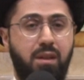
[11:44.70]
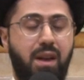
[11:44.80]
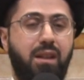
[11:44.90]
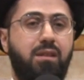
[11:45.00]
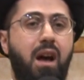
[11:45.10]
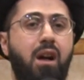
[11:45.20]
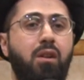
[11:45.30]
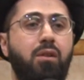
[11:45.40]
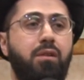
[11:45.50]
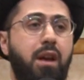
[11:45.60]
they
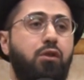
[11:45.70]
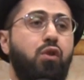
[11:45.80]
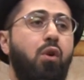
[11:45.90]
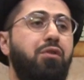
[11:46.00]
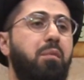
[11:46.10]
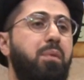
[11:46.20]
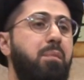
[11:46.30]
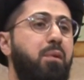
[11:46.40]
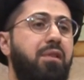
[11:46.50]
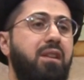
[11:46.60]
tell they told the
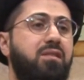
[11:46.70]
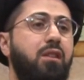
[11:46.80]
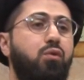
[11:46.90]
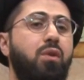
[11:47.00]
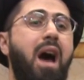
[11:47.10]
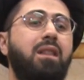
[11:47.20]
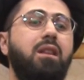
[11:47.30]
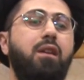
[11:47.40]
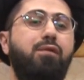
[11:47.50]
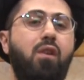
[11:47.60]
people they said do not
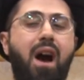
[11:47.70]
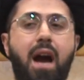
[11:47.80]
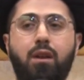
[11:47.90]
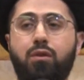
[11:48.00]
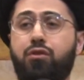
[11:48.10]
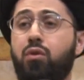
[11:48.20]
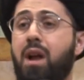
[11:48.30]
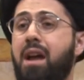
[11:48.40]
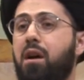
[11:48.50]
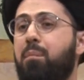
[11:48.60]
leave your idols, do
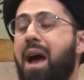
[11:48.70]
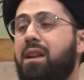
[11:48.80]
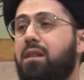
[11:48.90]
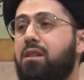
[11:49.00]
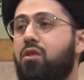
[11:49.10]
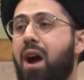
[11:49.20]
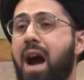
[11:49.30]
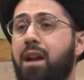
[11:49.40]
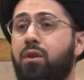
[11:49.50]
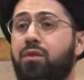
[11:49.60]
not abandon your
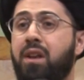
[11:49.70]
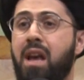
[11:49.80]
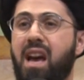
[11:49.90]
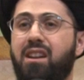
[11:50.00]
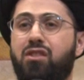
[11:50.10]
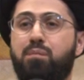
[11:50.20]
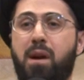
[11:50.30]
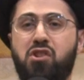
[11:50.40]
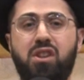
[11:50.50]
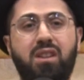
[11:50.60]
idols, and
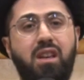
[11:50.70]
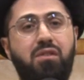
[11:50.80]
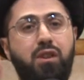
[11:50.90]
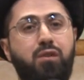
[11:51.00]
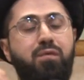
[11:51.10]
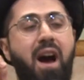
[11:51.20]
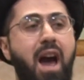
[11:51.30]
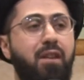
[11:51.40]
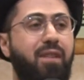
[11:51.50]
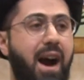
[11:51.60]
especially these
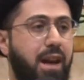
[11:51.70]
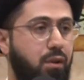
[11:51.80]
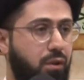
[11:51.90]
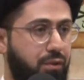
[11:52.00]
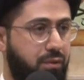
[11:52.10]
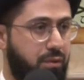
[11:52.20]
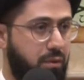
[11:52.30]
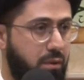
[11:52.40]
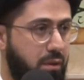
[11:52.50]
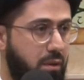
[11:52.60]
five idols.
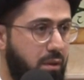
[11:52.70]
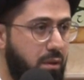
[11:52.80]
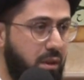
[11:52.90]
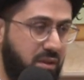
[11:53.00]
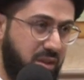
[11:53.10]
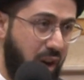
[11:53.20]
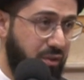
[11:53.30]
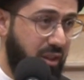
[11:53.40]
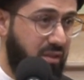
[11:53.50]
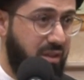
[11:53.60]
This
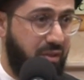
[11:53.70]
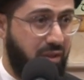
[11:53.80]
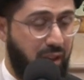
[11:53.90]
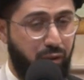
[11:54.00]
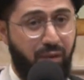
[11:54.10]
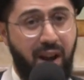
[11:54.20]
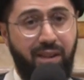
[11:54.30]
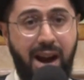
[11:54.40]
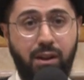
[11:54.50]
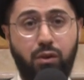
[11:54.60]
tells us that these five
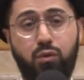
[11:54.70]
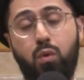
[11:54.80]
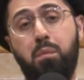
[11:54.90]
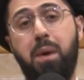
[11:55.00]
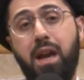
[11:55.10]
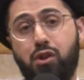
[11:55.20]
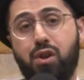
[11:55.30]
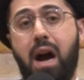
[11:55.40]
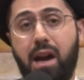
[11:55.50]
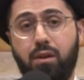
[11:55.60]
idols were
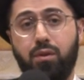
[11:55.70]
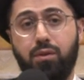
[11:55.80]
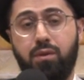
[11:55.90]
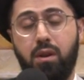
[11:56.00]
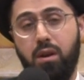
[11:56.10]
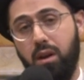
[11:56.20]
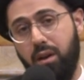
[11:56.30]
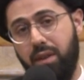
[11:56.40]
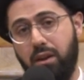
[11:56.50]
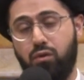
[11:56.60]
major idols
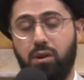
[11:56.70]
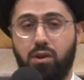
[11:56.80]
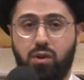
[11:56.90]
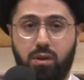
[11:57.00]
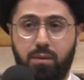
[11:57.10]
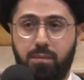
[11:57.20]
in that tradition.